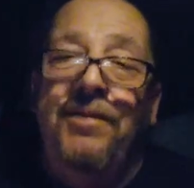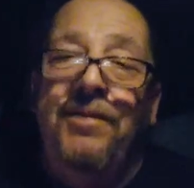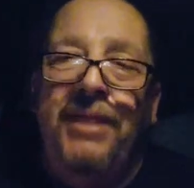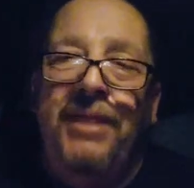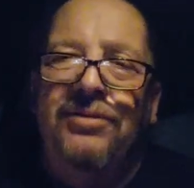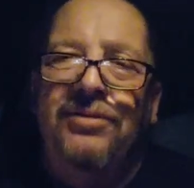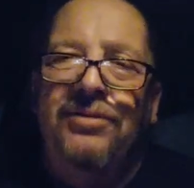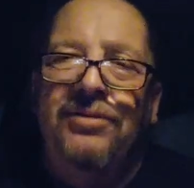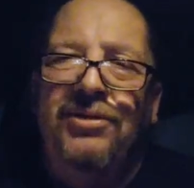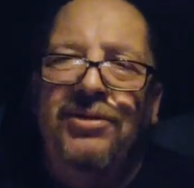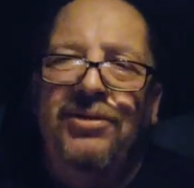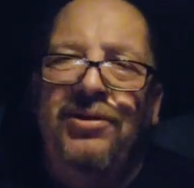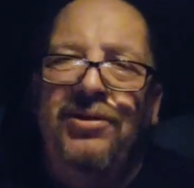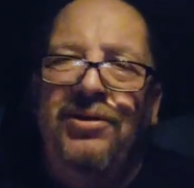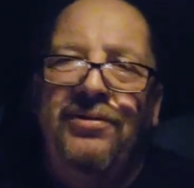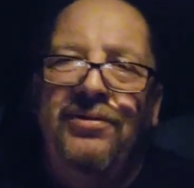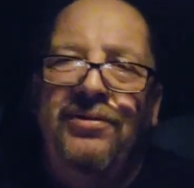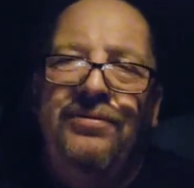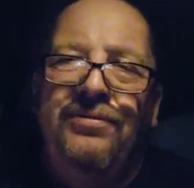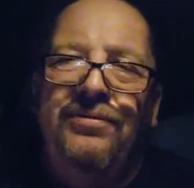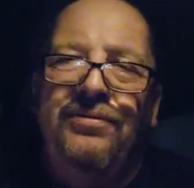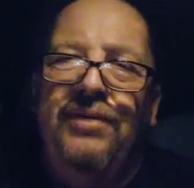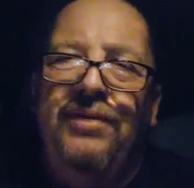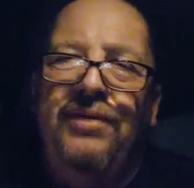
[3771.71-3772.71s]
I don't
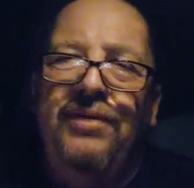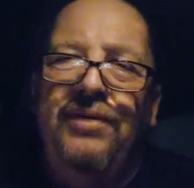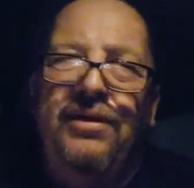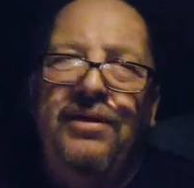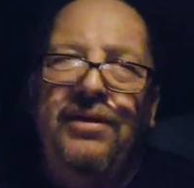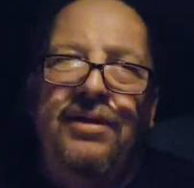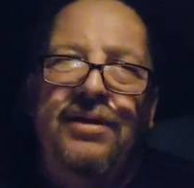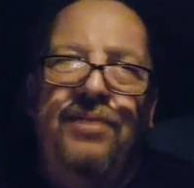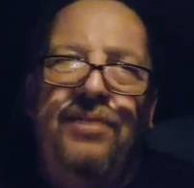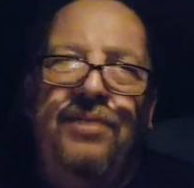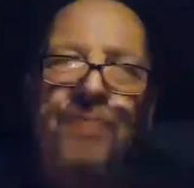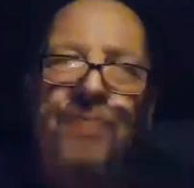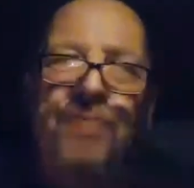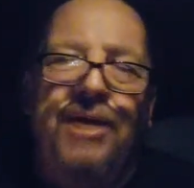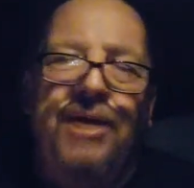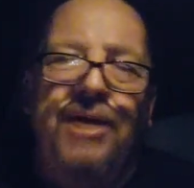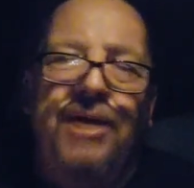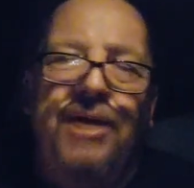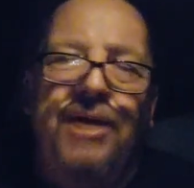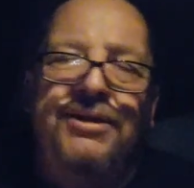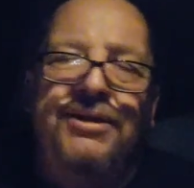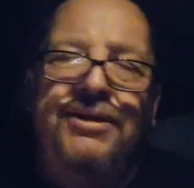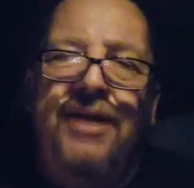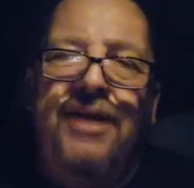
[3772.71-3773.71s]
know. I'll
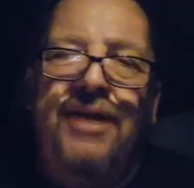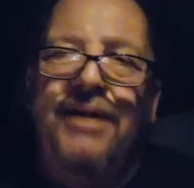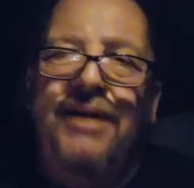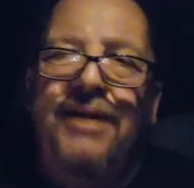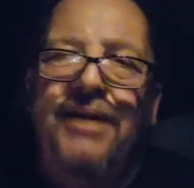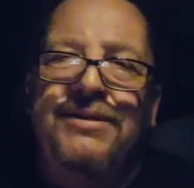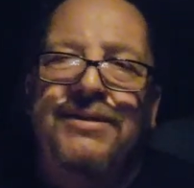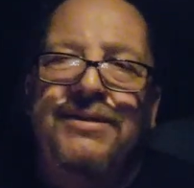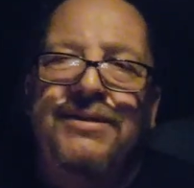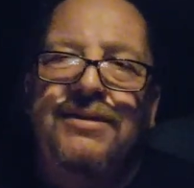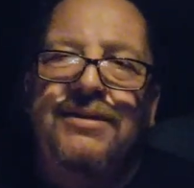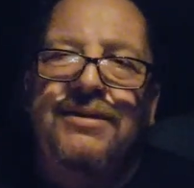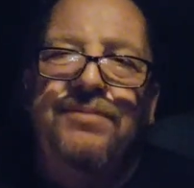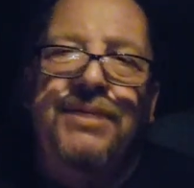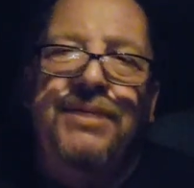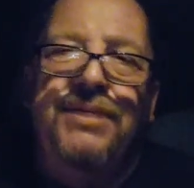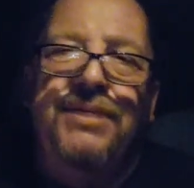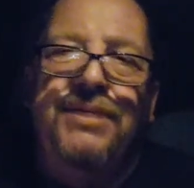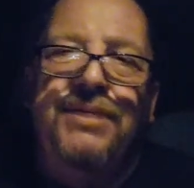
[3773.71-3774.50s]
monetize it,